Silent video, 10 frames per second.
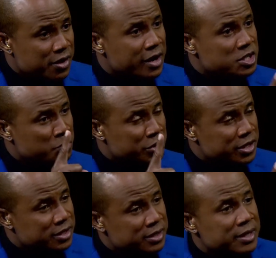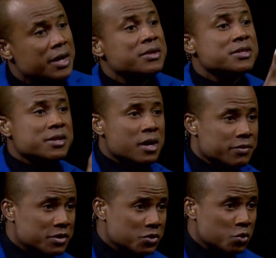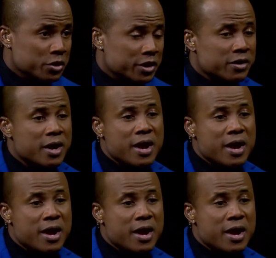as predicted at the start of the school year?